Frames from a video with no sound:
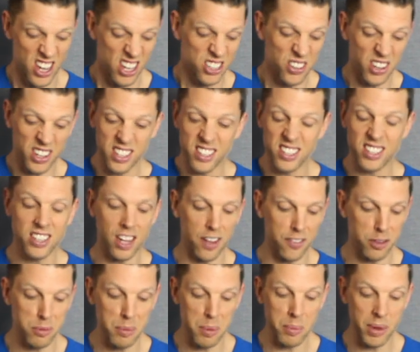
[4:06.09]
so I can stuff
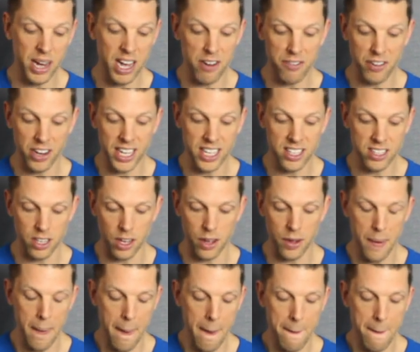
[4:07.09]
them in my ear if I need to.